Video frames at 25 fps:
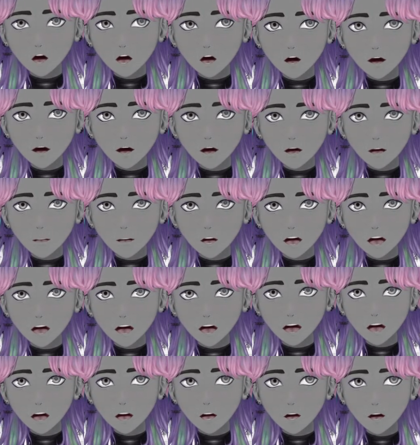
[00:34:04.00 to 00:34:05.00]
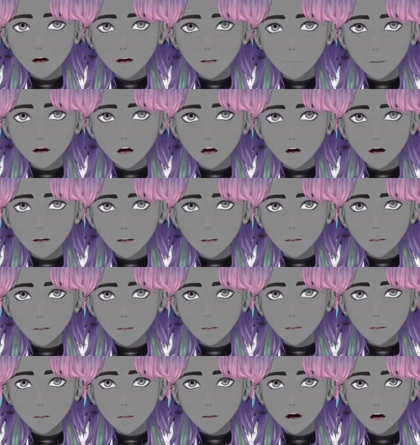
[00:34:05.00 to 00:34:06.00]
brings us back to
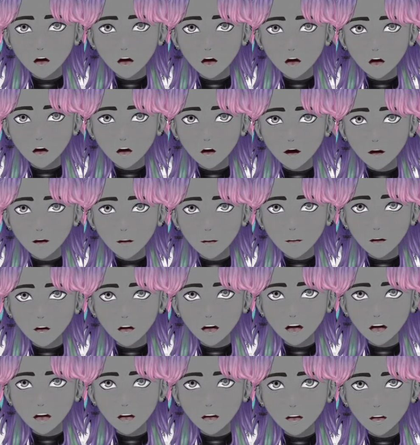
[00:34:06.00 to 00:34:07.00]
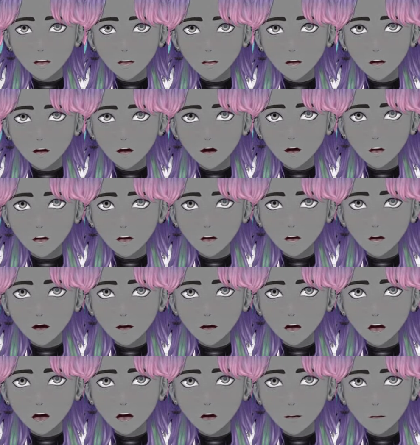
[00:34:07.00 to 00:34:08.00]
like, brings us to the question of what
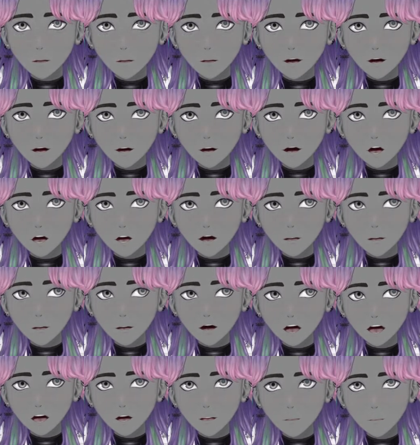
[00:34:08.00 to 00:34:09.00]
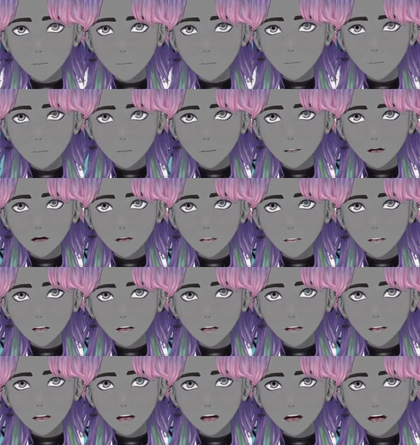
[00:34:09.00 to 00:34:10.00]
were the motives for me to start doing
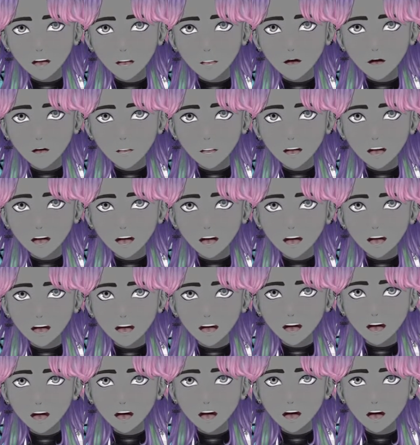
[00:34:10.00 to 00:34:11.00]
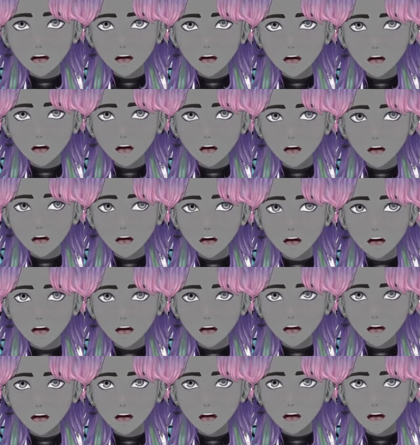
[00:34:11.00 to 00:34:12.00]
this. And actually, I
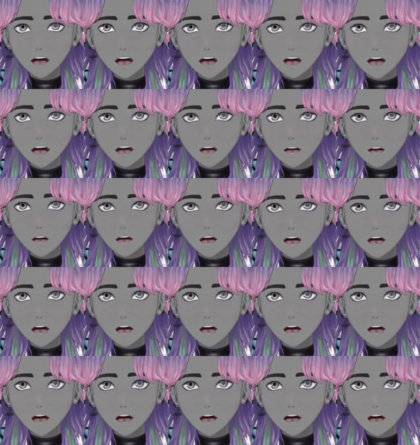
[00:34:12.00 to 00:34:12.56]
have a